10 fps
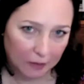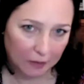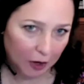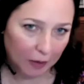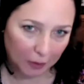the
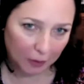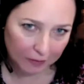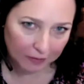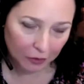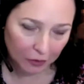
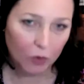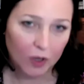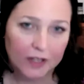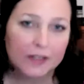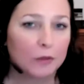problem, or
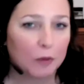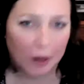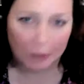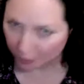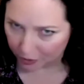what is the
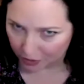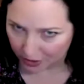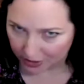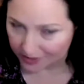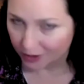problem we're
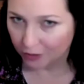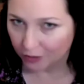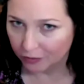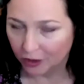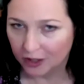trying to solve
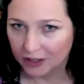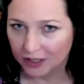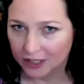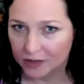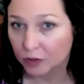for,
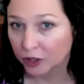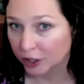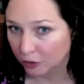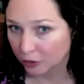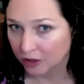is
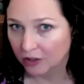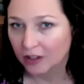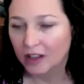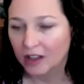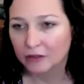really
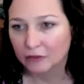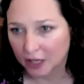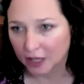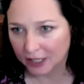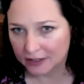critical on the
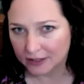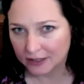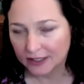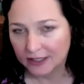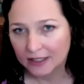front end.
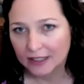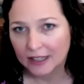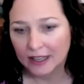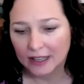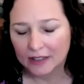
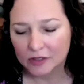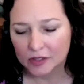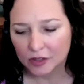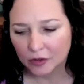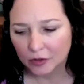And
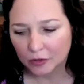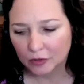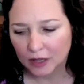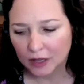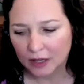
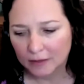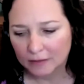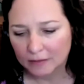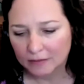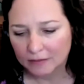so
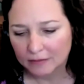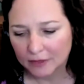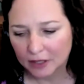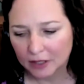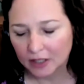
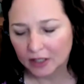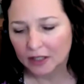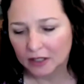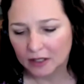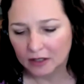
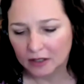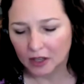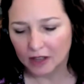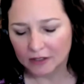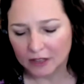
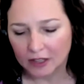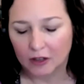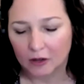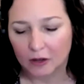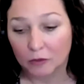I think
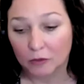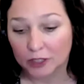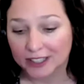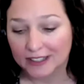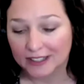a
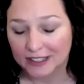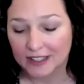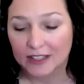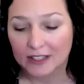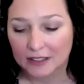really
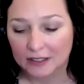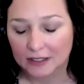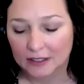key